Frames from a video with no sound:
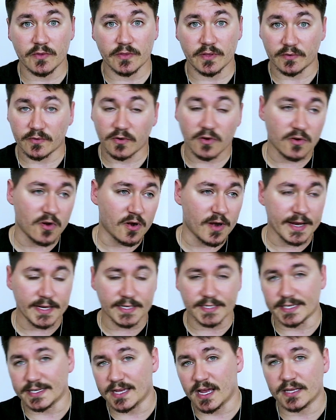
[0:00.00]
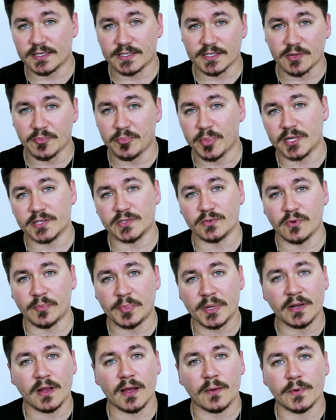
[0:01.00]
the crazy hustle and bustle, a
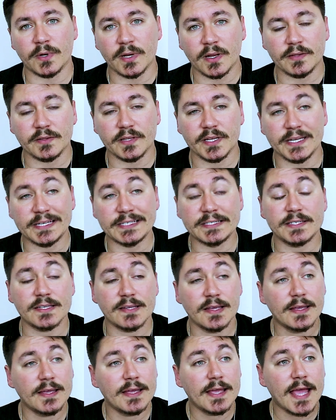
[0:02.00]
bit like what London is,